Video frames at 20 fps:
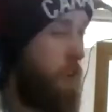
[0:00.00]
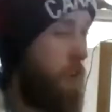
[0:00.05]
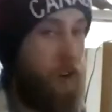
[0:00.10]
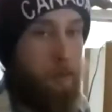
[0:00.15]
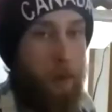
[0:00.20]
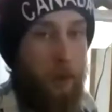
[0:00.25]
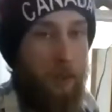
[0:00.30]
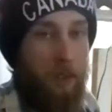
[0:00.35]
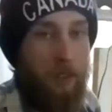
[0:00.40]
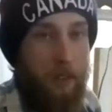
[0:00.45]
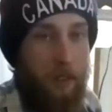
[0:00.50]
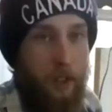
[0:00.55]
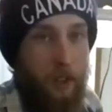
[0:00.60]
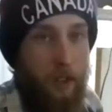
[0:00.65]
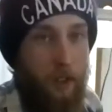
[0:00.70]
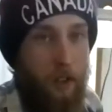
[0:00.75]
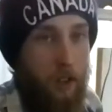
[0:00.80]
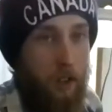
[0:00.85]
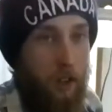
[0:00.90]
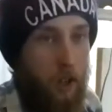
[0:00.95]
almost
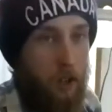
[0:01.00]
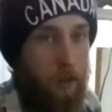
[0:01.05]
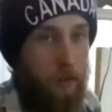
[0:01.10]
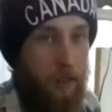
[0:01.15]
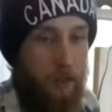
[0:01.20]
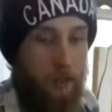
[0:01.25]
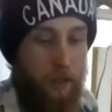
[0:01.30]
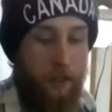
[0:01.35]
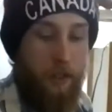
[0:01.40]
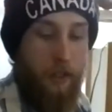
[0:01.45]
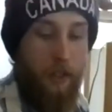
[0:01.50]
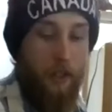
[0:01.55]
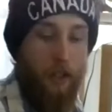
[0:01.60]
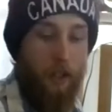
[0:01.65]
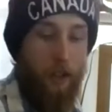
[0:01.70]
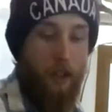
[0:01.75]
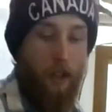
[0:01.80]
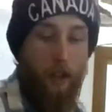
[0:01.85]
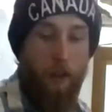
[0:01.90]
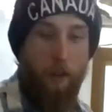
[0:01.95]
all harvested.
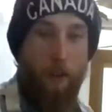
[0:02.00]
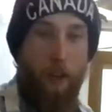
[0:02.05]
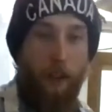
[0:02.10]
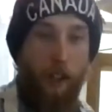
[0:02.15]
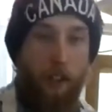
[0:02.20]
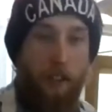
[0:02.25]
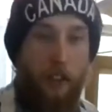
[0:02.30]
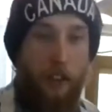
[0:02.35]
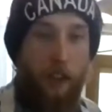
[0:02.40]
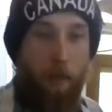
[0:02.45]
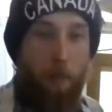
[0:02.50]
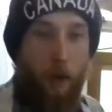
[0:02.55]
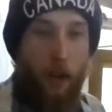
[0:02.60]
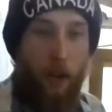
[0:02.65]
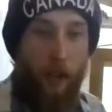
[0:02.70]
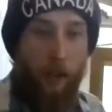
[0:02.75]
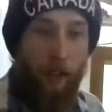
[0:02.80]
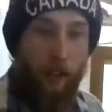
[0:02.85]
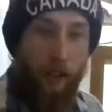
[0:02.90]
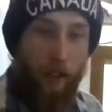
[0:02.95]
So I'm gonna take
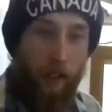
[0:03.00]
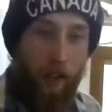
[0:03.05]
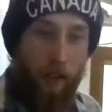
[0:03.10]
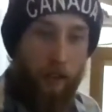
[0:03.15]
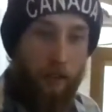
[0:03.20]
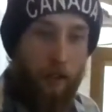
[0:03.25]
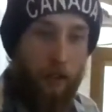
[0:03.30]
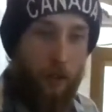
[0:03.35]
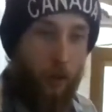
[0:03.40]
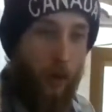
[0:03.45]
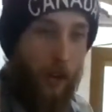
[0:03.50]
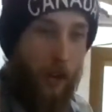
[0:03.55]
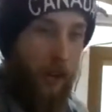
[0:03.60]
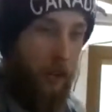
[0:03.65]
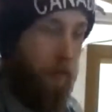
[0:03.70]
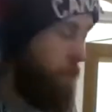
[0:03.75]
my tray,